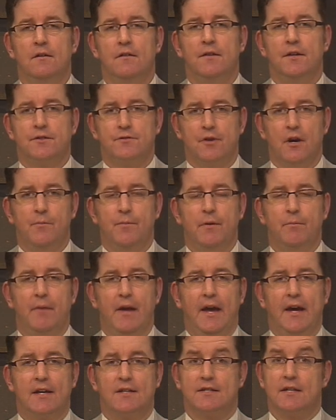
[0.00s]
The Trumpet
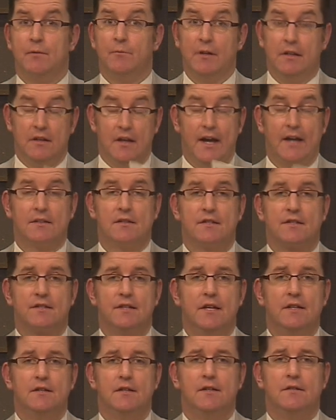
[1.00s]
Magazine, we'd like to
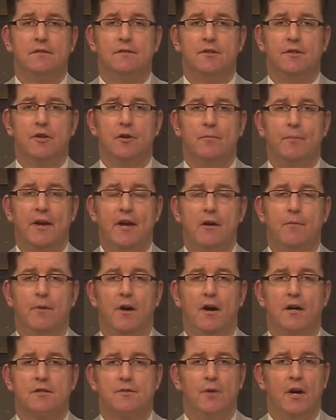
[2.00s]
send it to your
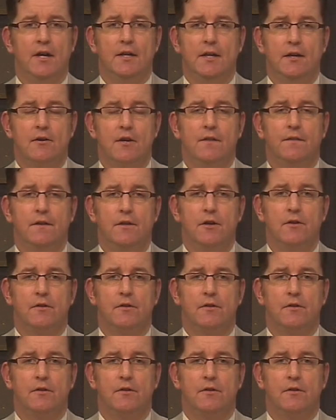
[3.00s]
mailbox right here in the